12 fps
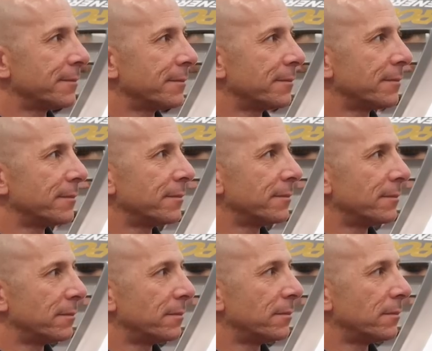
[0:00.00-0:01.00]

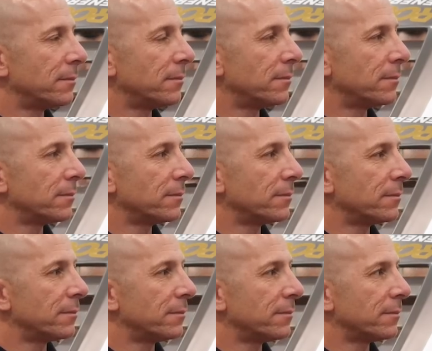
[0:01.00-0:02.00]

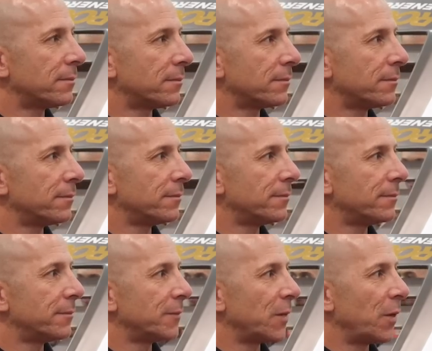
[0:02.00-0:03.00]

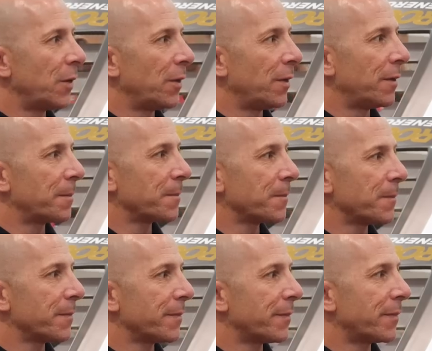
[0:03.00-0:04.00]

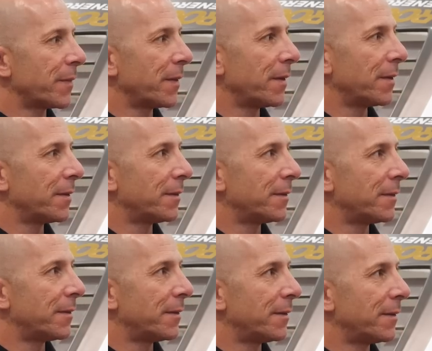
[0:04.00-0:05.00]

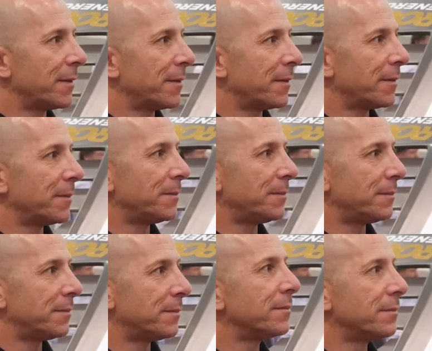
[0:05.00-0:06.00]

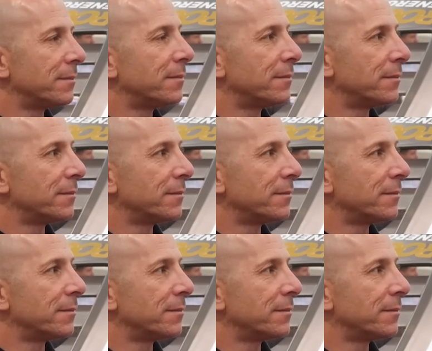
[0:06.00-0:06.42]
The person shown says nothing.